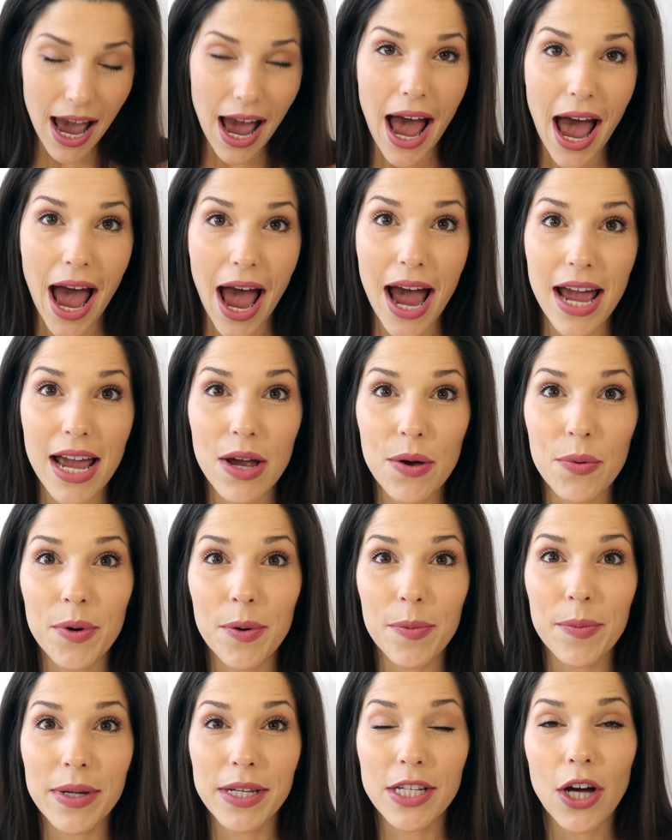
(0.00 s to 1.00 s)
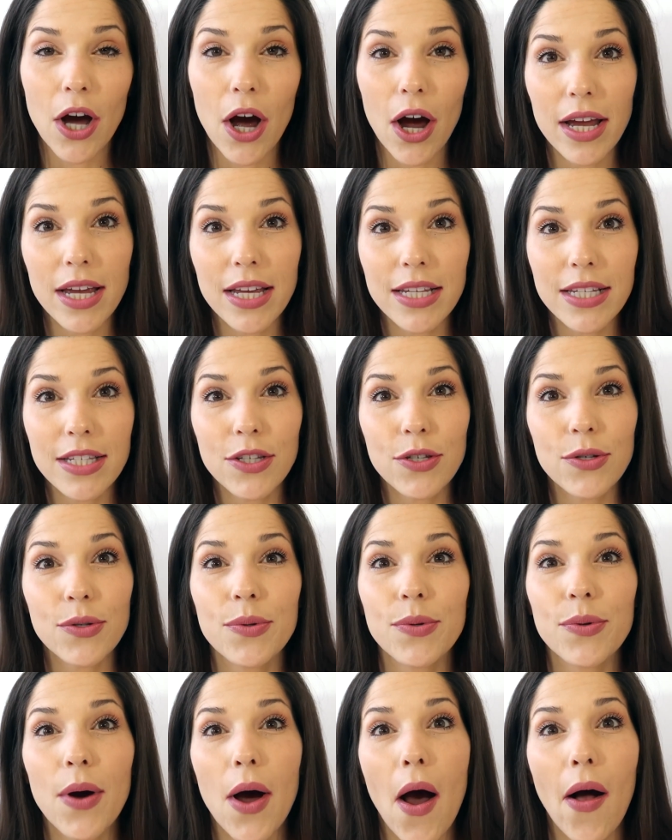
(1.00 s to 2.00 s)
I will be talking
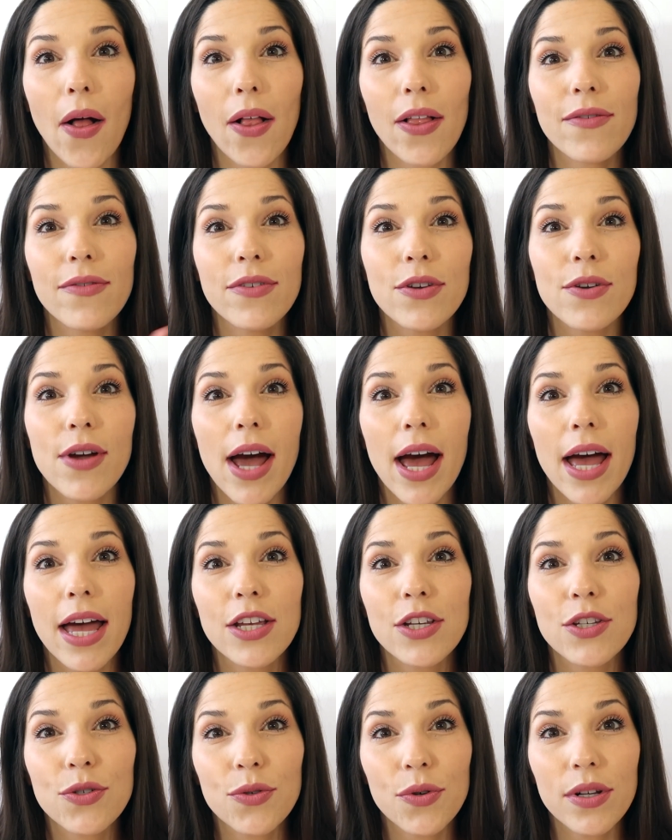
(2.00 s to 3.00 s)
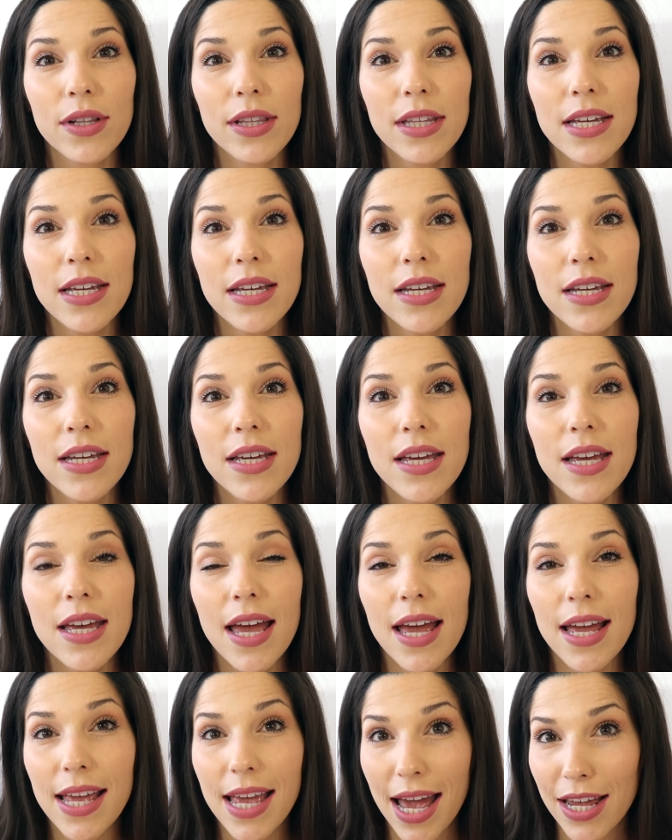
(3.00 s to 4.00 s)
to all of you guys shortly.
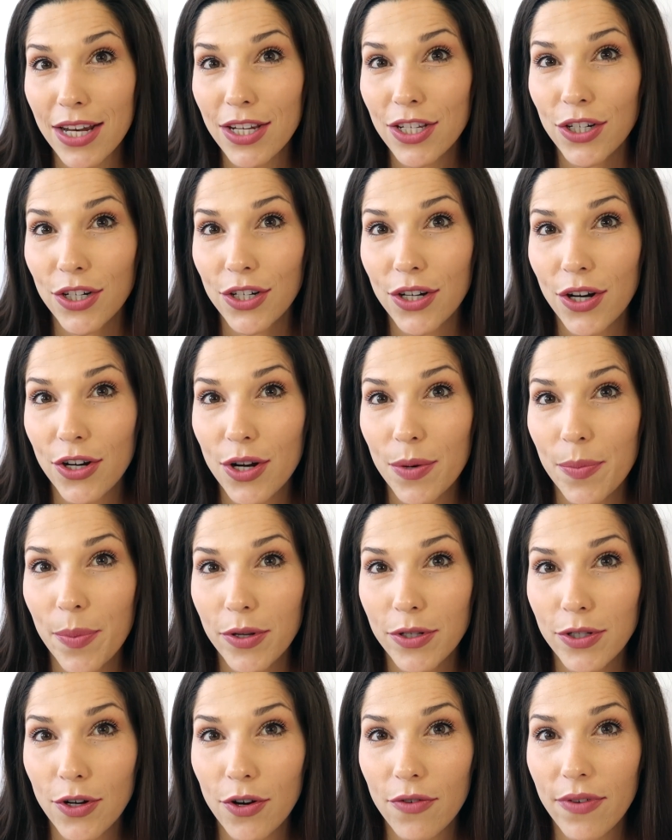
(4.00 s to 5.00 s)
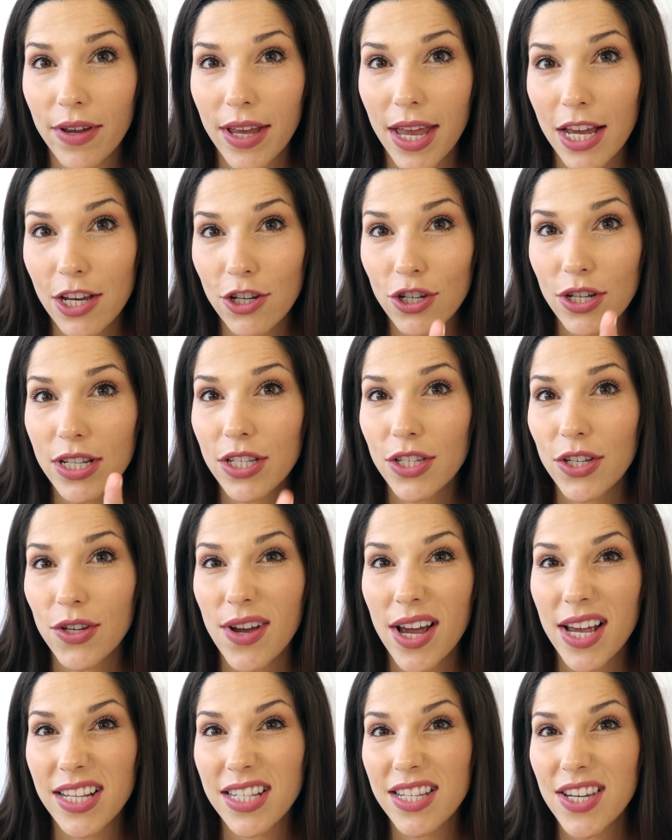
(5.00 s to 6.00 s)
Again, turn on your post notifications so you
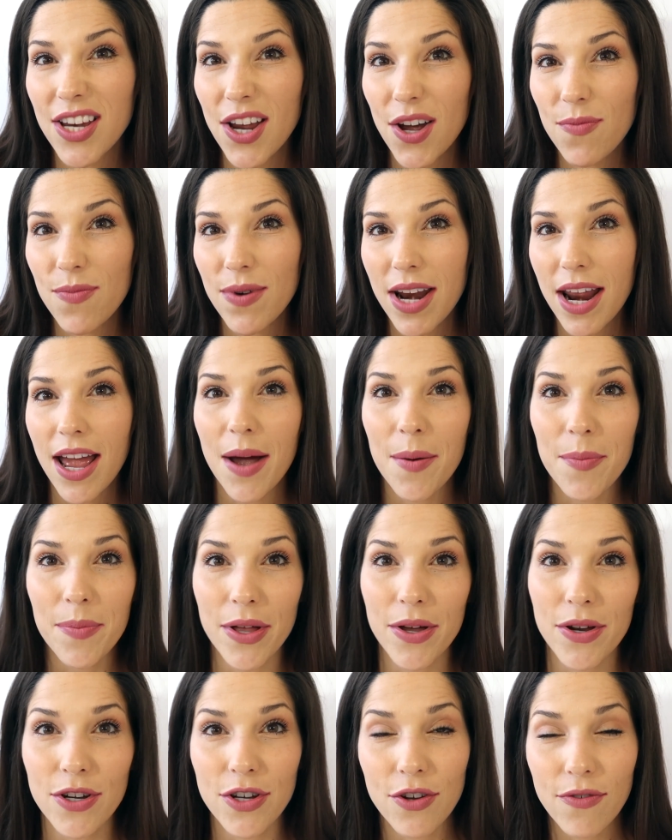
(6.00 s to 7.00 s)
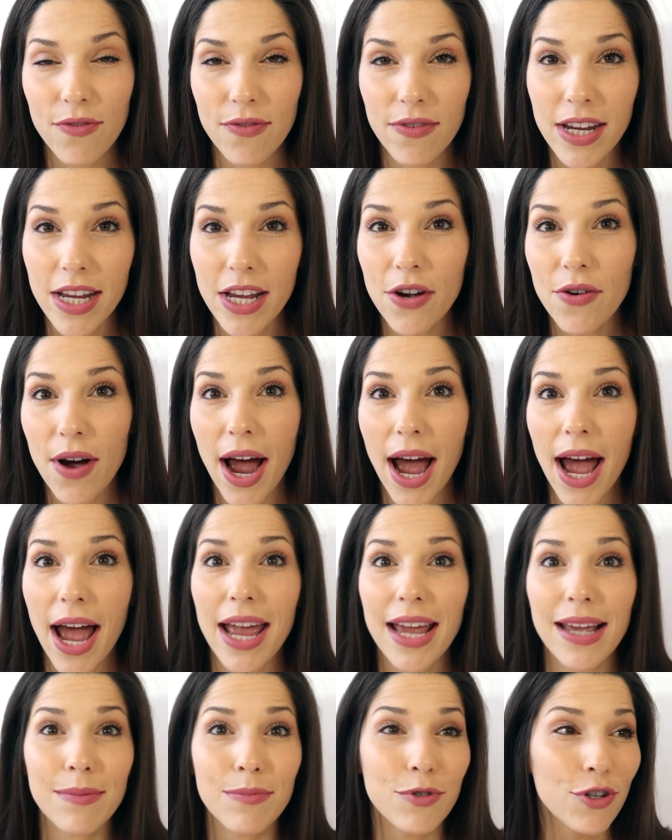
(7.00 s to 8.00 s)
guys know when I upload a new video. I
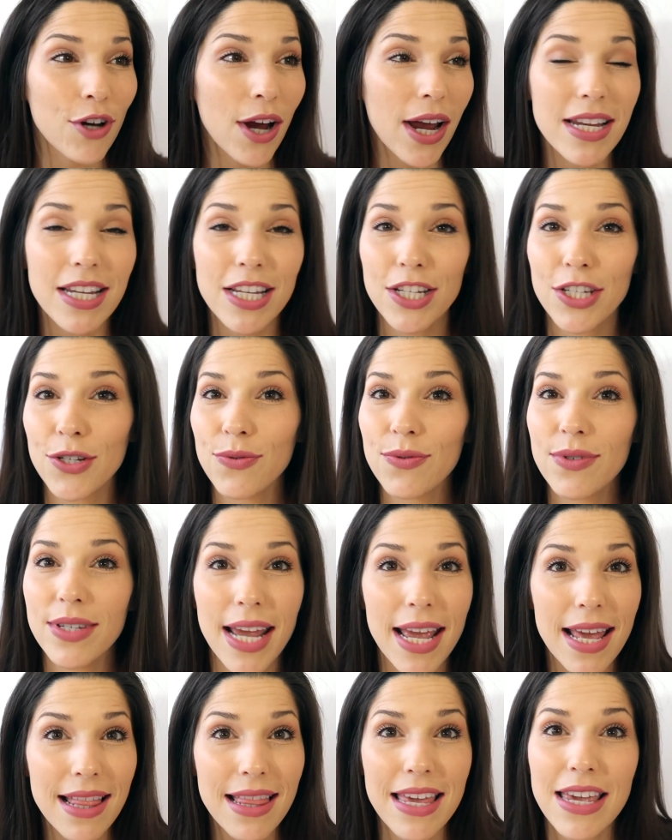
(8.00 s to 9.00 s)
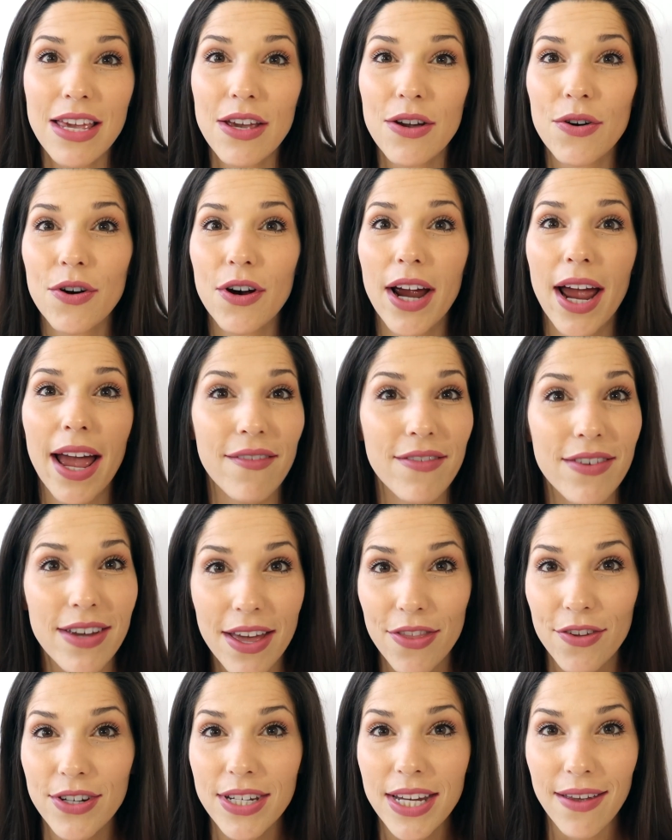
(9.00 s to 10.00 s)
am trying to do daily or every
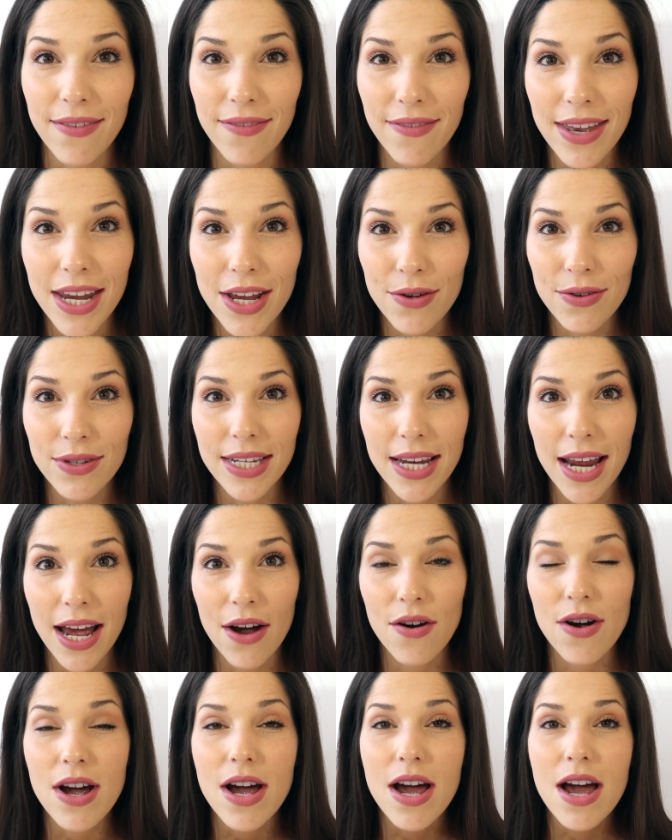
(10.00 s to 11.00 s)
other day videos now.